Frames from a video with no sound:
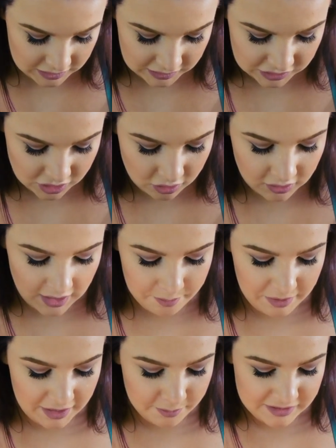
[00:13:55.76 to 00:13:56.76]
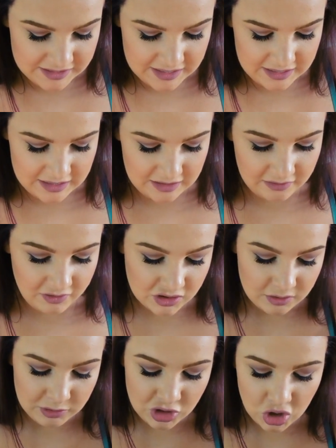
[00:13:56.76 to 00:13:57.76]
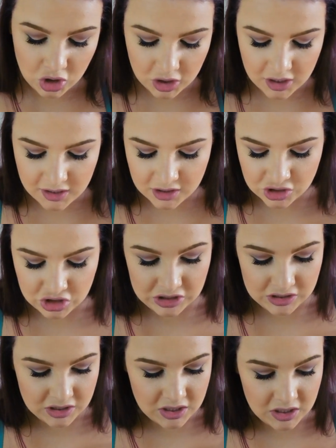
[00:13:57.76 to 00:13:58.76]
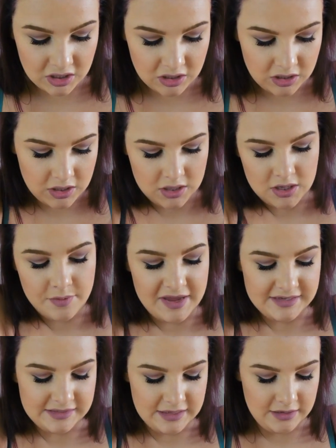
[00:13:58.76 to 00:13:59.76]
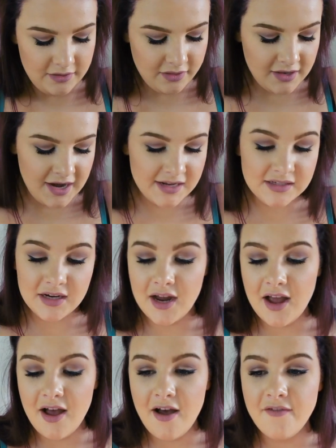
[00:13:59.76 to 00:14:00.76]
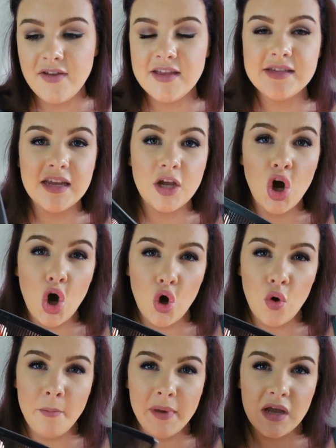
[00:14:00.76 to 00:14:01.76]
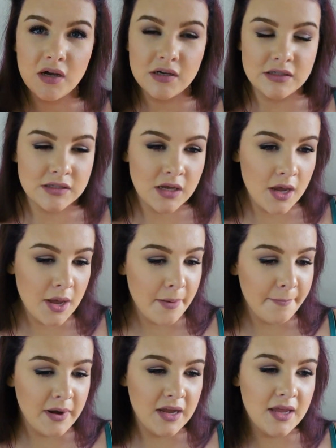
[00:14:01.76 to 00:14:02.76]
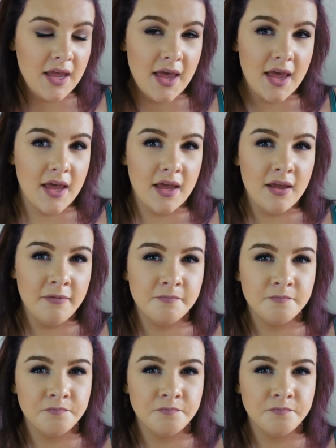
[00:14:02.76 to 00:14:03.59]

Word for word: They're so light pigmented and they've got so much colour. They're just amazing. The next thing I have is a comb because my hair